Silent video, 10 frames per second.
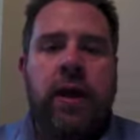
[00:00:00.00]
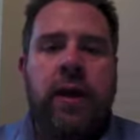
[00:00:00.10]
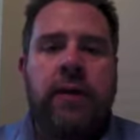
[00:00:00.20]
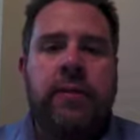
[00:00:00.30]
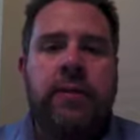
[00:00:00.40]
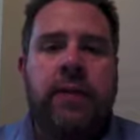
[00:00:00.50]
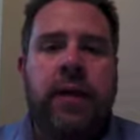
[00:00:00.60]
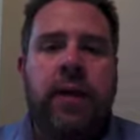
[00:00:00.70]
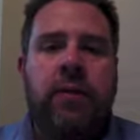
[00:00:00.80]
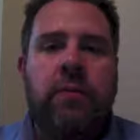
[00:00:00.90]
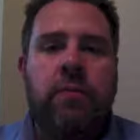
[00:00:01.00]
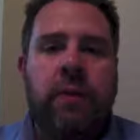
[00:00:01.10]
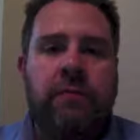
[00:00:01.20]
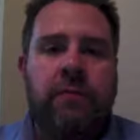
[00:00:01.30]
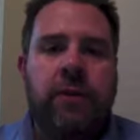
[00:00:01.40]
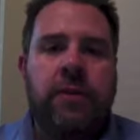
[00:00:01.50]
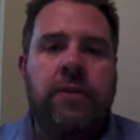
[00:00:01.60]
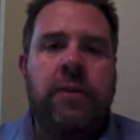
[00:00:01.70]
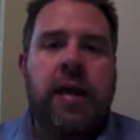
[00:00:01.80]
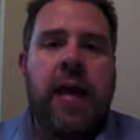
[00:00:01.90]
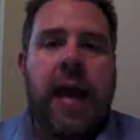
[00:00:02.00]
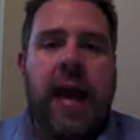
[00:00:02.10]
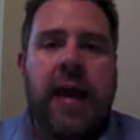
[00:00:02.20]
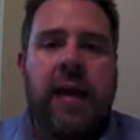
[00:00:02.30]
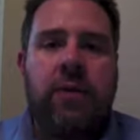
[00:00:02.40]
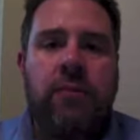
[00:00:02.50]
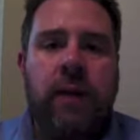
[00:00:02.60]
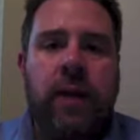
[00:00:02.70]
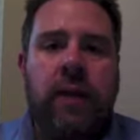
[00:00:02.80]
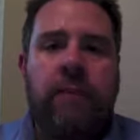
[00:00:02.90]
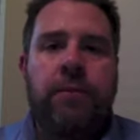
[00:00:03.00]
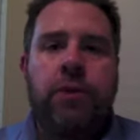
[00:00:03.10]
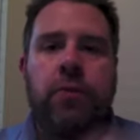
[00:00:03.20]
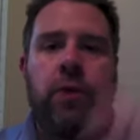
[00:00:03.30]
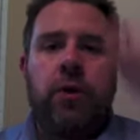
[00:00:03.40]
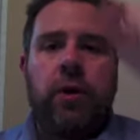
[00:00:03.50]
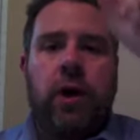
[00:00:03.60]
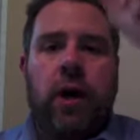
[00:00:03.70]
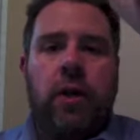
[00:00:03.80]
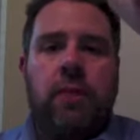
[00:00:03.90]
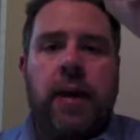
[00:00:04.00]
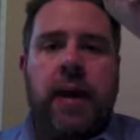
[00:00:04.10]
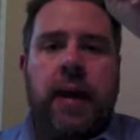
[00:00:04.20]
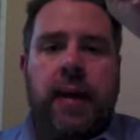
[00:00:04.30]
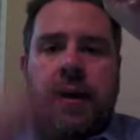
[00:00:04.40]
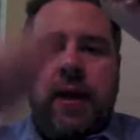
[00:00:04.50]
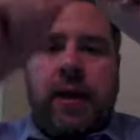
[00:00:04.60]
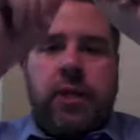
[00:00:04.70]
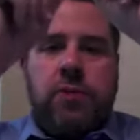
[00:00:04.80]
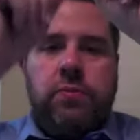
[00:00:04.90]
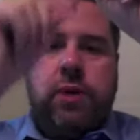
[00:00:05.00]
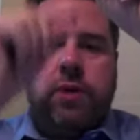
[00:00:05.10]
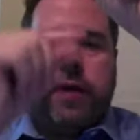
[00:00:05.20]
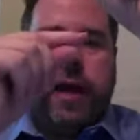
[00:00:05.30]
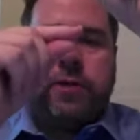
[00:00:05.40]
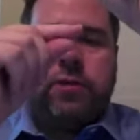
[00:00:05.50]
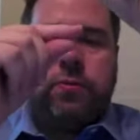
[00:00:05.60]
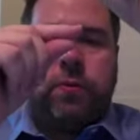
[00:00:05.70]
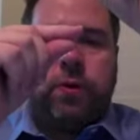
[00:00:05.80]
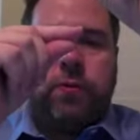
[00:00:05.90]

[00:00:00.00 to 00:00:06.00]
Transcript: cell reference A3, you would go to column A and then you would go down to row